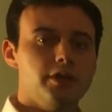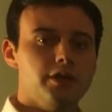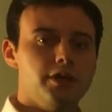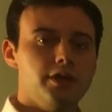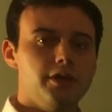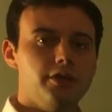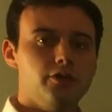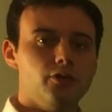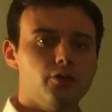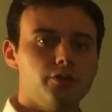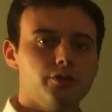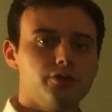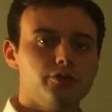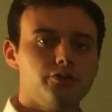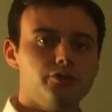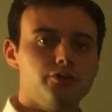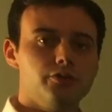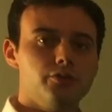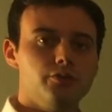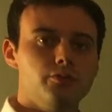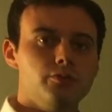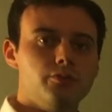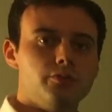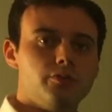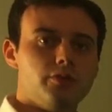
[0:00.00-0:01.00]
in order
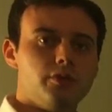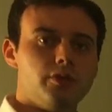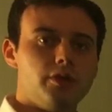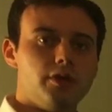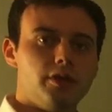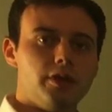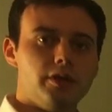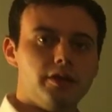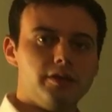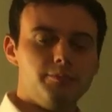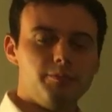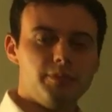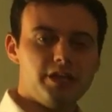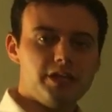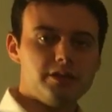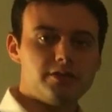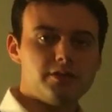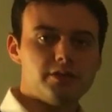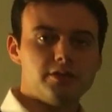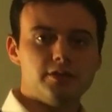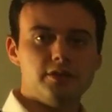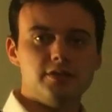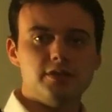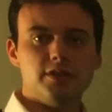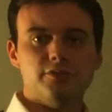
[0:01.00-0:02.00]
to
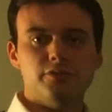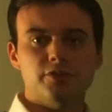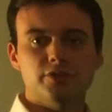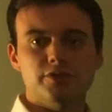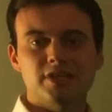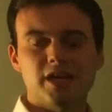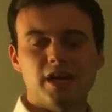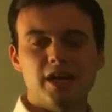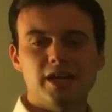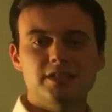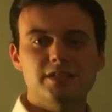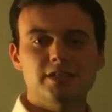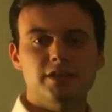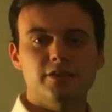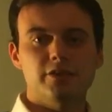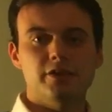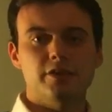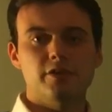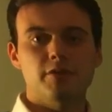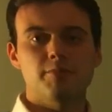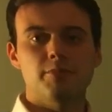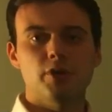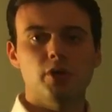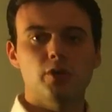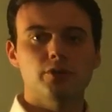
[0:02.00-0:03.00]
meet the different dietary
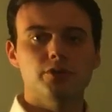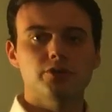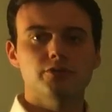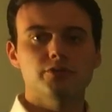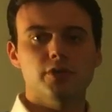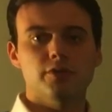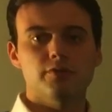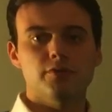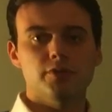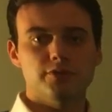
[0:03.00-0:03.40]
components of